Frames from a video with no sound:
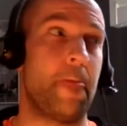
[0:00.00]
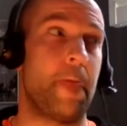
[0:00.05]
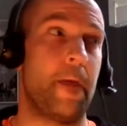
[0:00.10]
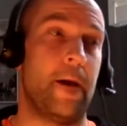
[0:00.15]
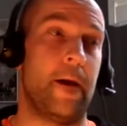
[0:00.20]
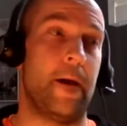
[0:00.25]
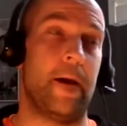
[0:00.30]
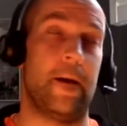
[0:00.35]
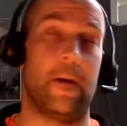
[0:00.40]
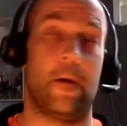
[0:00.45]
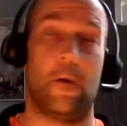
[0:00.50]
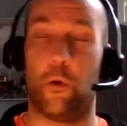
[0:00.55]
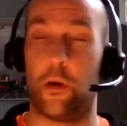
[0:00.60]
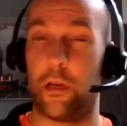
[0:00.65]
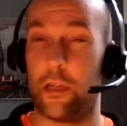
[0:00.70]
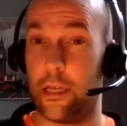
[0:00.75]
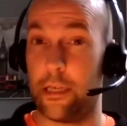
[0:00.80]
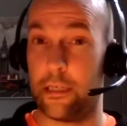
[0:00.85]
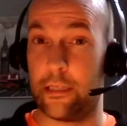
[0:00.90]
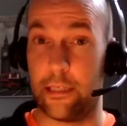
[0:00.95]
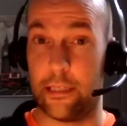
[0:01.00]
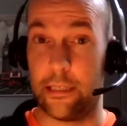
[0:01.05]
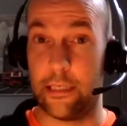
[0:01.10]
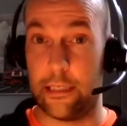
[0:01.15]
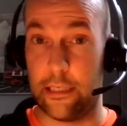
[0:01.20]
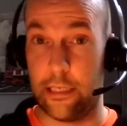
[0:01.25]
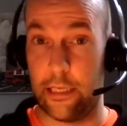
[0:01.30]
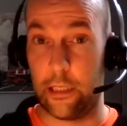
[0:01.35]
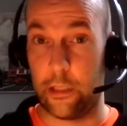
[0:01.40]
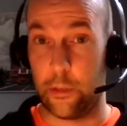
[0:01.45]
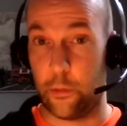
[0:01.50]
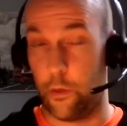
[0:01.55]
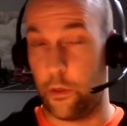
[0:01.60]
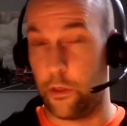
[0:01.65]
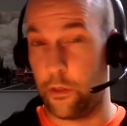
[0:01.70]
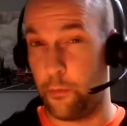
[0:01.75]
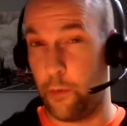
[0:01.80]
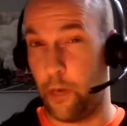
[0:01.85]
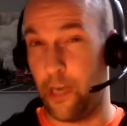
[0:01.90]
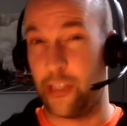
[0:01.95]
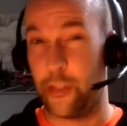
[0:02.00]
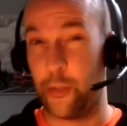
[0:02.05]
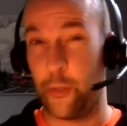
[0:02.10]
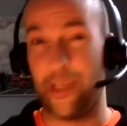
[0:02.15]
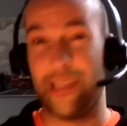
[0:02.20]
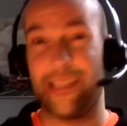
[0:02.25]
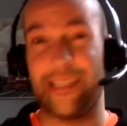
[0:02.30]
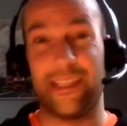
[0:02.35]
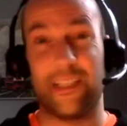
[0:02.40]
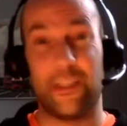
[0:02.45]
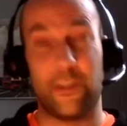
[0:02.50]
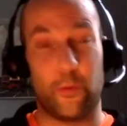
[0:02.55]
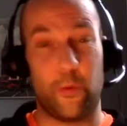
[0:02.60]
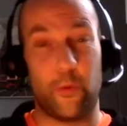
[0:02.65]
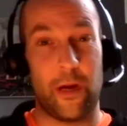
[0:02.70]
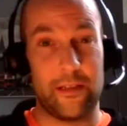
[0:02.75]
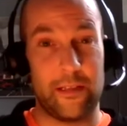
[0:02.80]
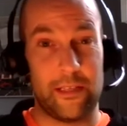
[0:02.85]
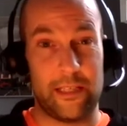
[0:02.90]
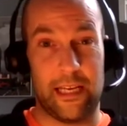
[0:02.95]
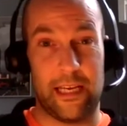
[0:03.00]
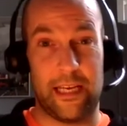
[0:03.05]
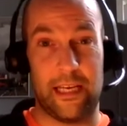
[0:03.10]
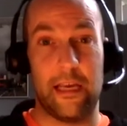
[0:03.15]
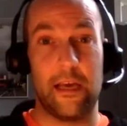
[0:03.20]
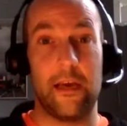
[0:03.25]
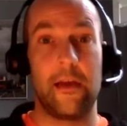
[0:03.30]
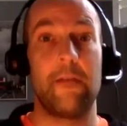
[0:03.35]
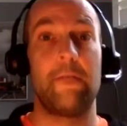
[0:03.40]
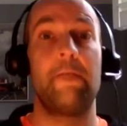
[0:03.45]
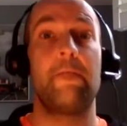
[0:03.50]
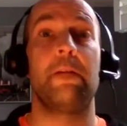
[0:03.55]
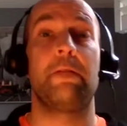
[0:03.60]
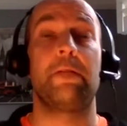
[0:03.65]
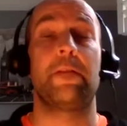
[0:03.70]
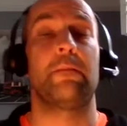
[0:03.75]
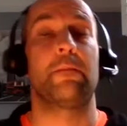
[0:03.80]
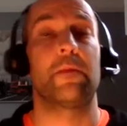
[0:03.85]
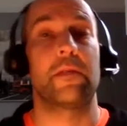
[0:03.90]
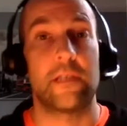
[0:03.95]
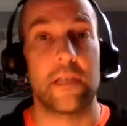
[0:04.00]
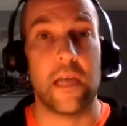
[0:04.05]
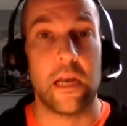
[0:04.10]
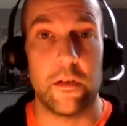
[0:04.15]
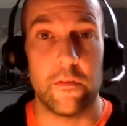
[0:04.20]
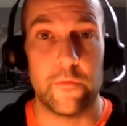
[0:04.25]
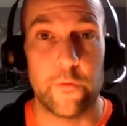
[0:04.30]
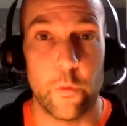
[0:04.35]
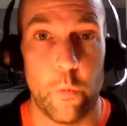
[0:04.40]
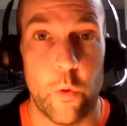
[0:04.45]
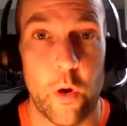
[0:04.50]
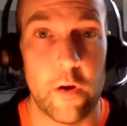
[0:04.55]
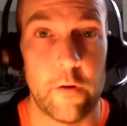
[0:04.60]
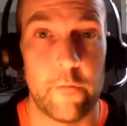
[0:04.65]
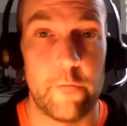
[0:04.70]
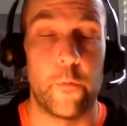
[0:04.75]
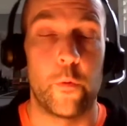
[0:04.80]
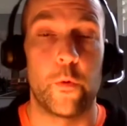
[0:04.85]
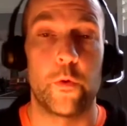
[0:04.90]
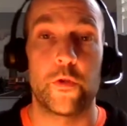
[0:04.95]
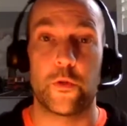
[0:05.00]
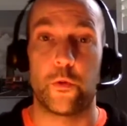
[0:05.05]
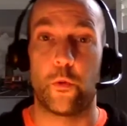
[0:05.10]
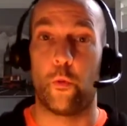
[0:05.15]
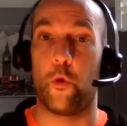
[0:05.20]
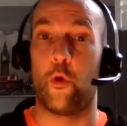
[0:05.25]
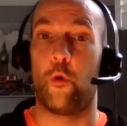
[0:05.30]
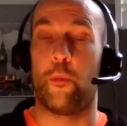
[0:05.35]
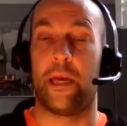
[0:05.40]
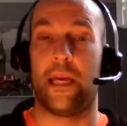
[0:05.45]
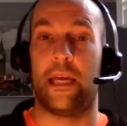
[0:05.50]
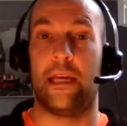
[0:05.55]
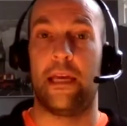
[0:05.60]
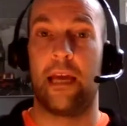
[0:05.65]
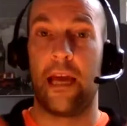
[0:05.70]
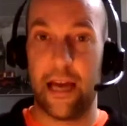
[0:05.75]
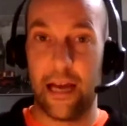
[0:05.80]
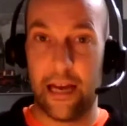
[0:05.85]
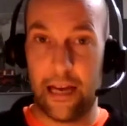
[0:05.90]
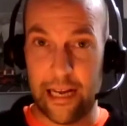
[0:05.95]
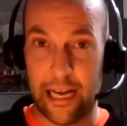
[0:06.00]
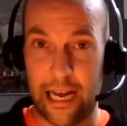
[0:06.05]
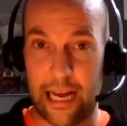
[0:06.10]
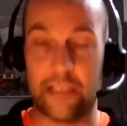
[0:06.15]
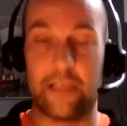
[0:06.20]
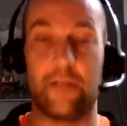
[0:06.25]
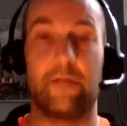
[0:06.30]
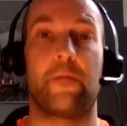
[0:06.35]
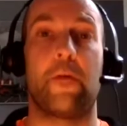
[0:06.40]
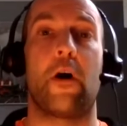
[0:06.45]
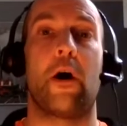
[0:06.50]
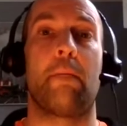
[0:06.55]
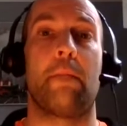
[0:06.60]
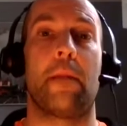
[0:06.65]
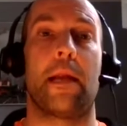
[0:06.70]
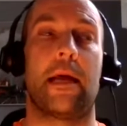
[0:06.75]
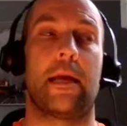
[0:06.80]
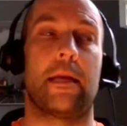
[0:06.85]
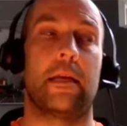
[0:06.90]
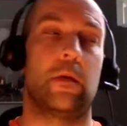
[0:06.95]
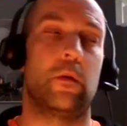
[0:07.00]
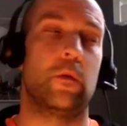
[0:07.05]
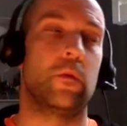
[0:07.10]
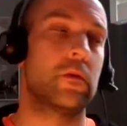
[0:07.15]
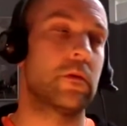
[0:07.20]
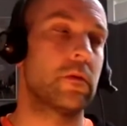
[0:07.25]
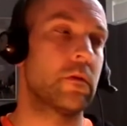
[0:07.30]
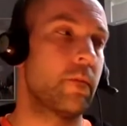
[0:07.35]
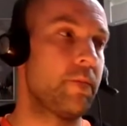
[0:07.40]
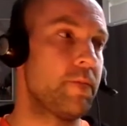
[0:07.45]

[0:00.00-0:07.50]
And one of their statistics was by 2020, 50% of the workforce will be classified millennials.